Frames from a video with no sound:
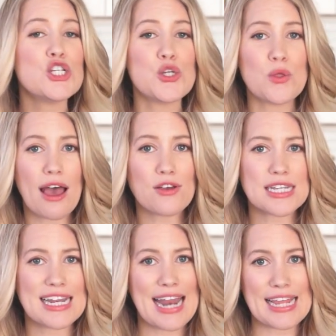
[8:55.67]

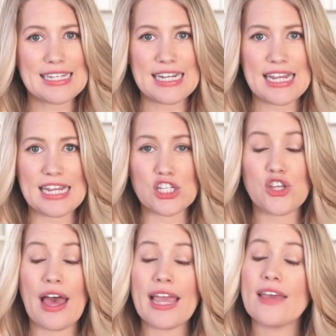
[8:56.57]
2018. So
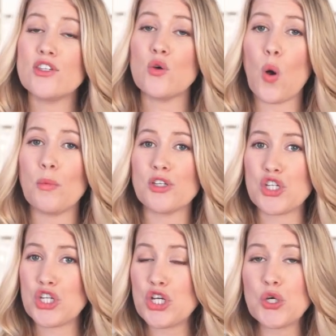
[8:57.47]
that gives you
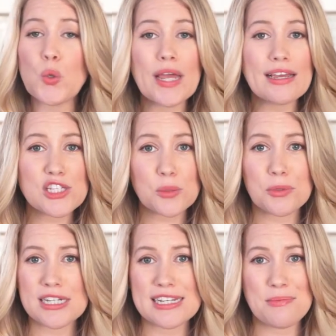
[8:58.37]
almost 2 weeks to
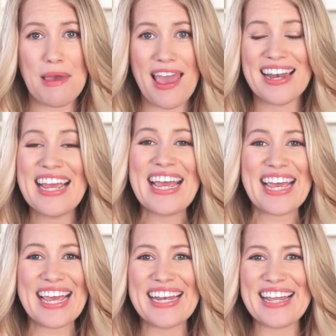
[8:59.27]
participate
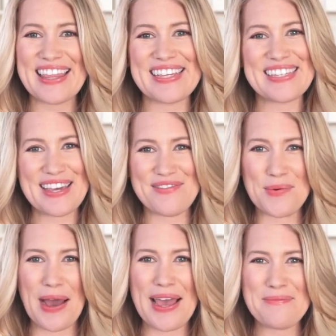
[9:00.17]
in this
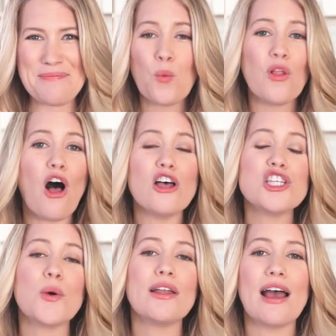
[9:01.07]
giveaway. We'll
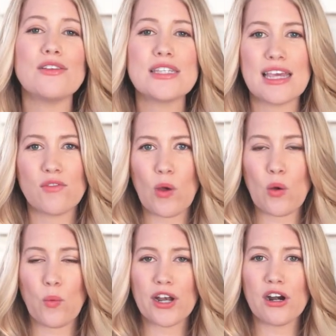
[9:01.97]
also announce the giveaway
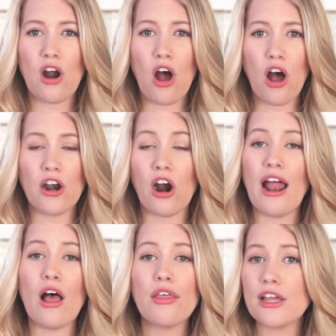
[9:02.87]
winner on our
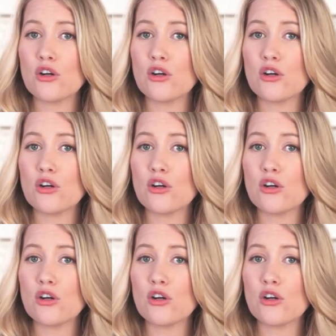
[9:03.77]
Healthy